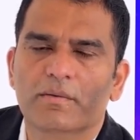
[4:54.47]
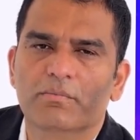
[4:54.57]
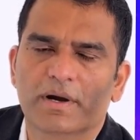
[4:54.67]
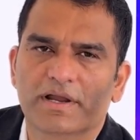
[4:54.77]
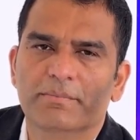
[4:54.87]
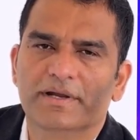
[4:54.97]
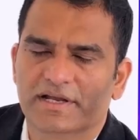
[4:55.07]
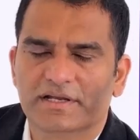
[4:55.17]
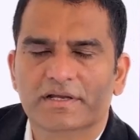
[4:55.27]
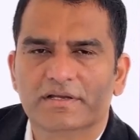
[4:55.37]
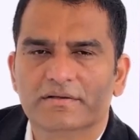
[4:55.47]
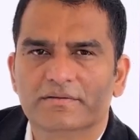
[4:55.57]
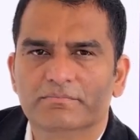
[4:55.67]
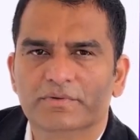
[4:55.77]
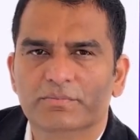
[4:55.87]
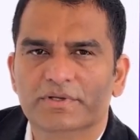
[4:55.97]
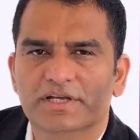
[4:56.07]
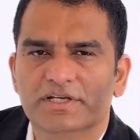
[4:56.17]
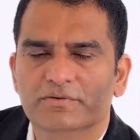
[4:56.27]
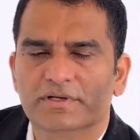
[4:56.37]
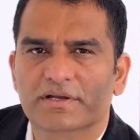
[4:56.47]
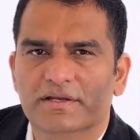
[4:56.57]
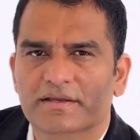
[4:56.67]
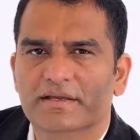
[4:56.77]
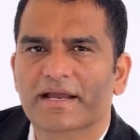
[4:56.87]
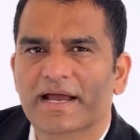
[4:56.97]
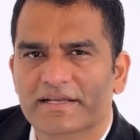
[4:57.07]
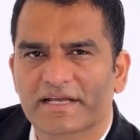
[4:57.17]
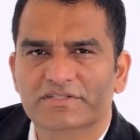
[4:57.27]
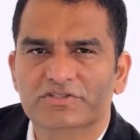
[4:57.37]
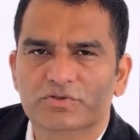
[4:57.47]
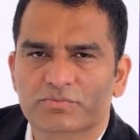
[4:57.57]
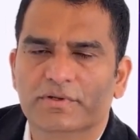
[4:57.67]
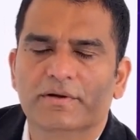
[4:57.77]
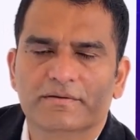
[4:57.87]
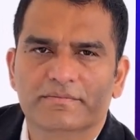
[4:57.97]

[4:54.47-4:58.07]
where the material will be delivered and consumed.